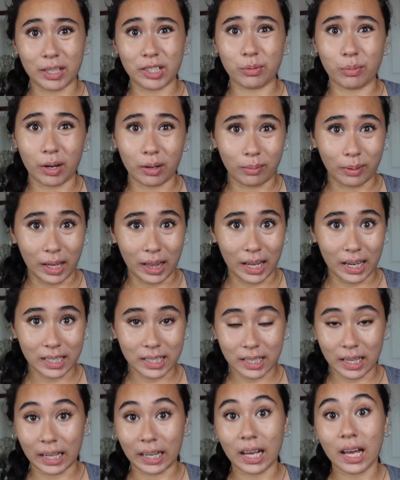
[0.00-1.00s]
much more willing
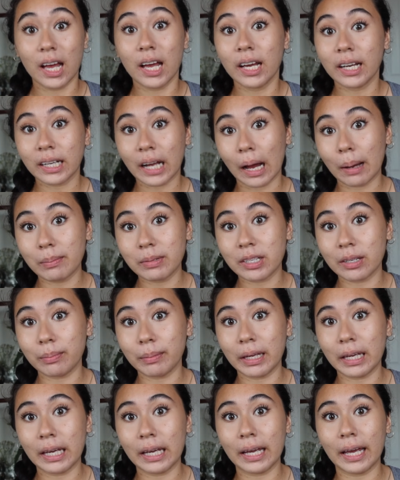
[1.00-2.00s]
to like come to
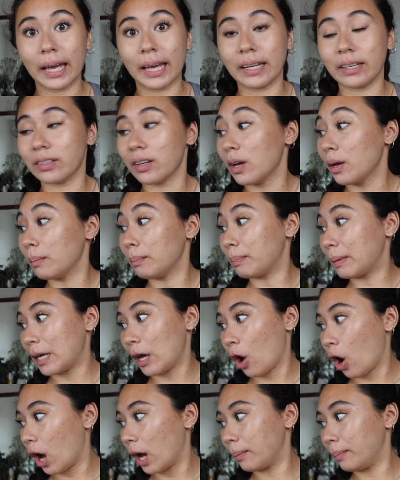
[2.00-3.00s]
me and be
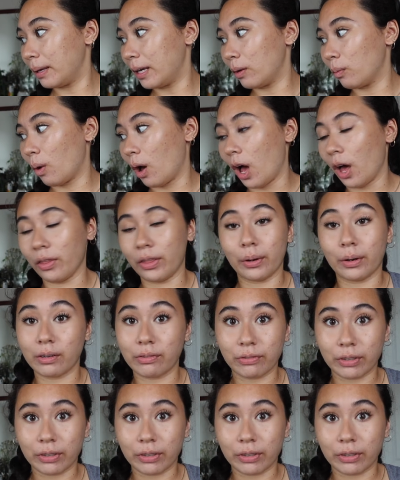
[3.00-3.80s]
on me while they were